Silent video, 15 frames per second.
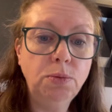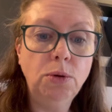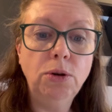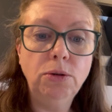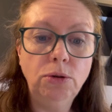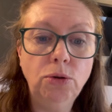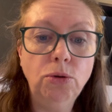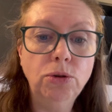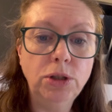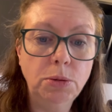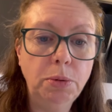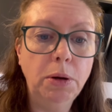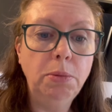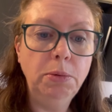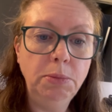what caused the
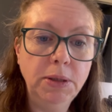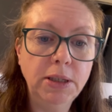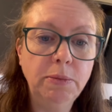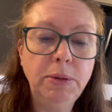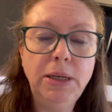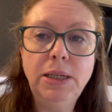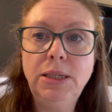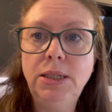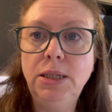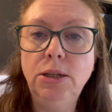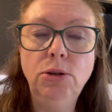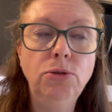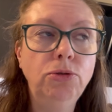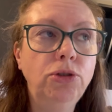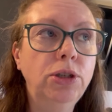problem is I've been editing
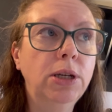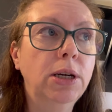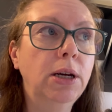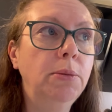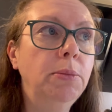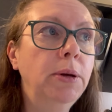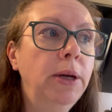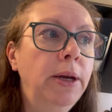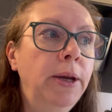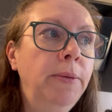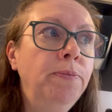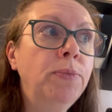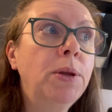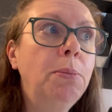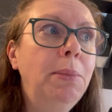at lunchtime
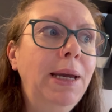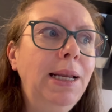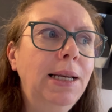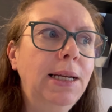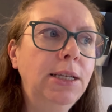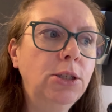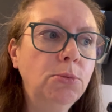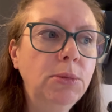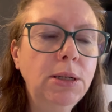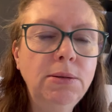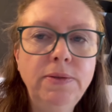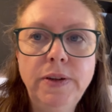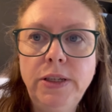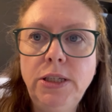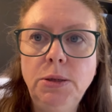mainly. Sometimes
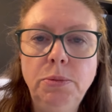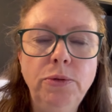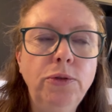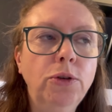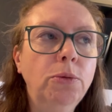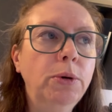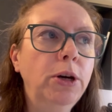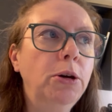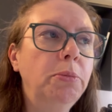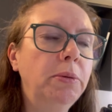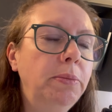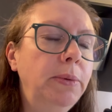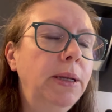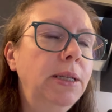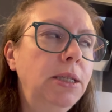I've edited before work, but
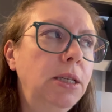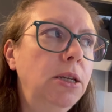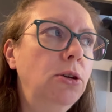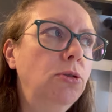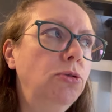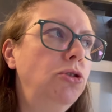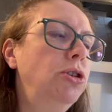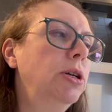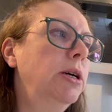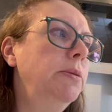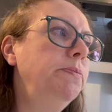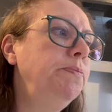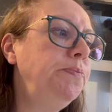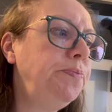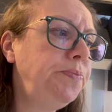I've been editing at
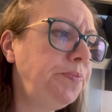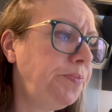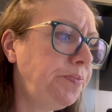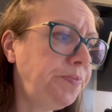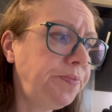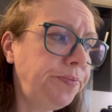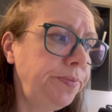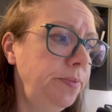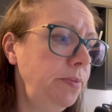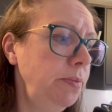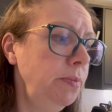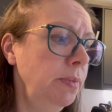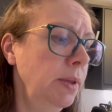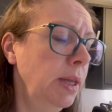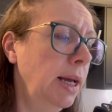lunchtime.
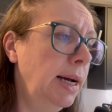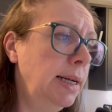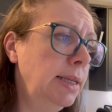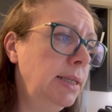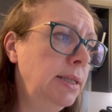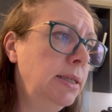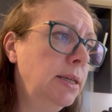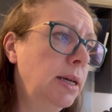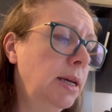And